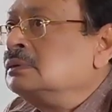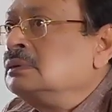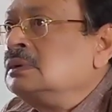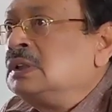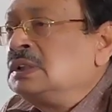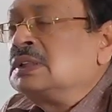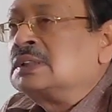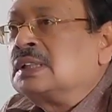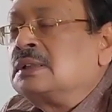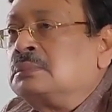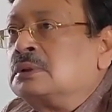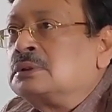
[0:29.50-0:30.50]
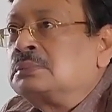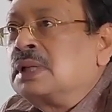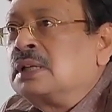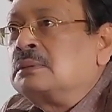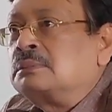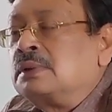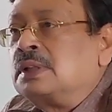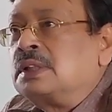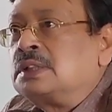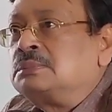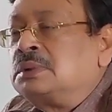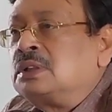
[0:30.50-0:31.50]
Is the cerebrospinal fluid is
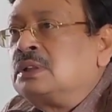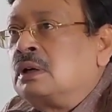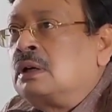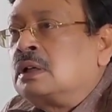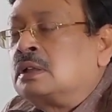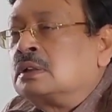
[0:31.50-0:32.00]
being taught?